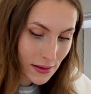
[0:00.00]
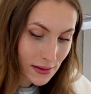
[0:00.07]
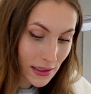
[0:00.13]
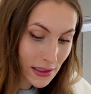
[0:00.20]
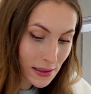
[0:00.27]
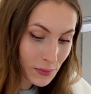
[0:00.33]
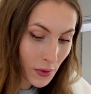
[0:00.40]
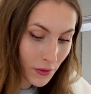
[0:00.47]

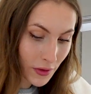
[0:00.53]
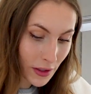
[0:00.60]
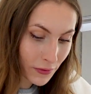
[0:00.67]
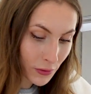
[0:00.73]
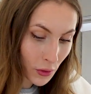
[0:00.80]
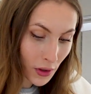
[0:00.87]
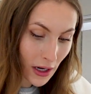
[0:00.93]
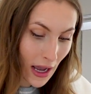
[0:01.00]
Since moving to
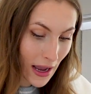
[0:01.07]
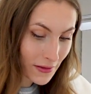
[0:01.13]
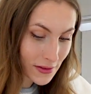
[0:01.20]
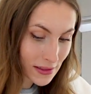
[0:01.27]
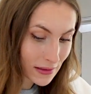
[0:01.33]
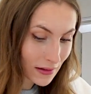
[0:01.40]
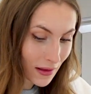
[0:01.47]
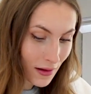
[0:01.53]
Florida, I have
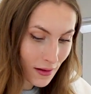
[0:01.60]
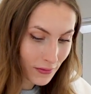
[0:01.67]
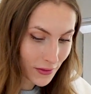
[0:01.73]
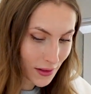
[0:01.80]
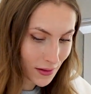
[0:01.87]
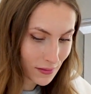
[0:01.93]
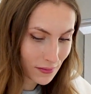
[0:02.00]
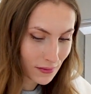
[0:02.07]
seen a lot of
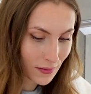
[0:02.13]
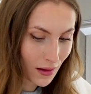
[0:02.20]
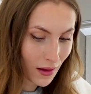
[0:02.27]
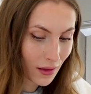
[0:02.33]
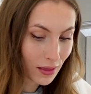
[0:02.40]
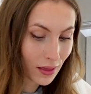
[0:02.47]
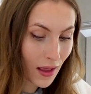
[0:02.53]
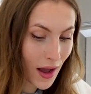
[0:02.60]
feet.
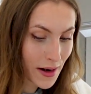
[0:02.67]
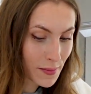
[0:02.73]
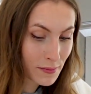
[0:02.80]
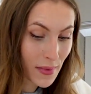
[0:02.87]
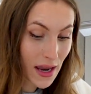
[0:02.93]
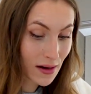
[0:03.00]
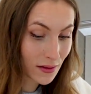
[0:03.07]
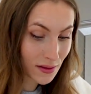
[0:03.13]
A lot of
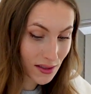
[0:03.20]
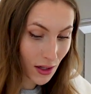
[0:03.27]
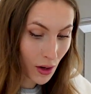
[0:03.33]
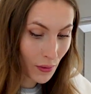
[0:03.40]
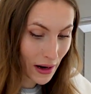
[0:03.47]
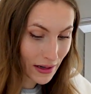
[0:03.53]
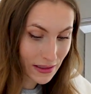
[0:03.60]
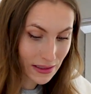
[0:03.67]
male
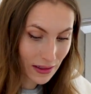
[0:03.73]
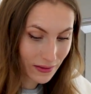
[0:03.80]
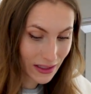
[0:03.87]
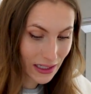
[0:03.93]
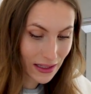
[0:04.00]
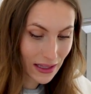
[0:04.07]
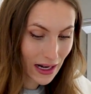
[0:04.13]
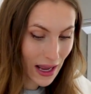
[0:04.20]
toe
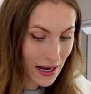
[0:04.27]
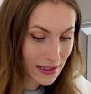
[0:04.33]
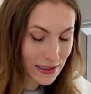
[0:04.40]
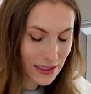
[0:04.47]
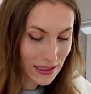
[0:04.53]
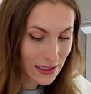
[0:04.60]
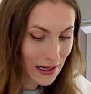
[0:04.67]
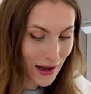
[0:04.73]
activity that I
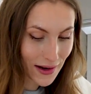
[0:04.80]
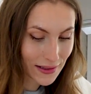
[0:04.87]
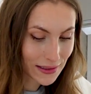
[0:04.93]
did not